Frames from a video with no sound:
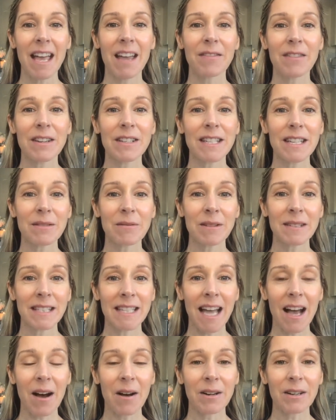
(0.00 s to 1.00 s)
If you did want
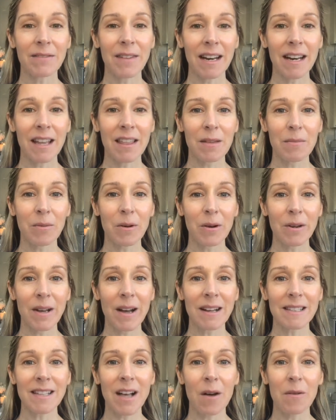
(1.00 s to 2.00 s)
to get hold of any of the
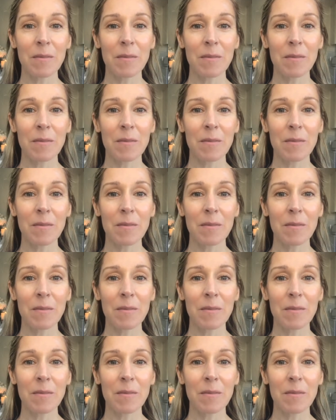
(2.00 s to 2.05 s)
products,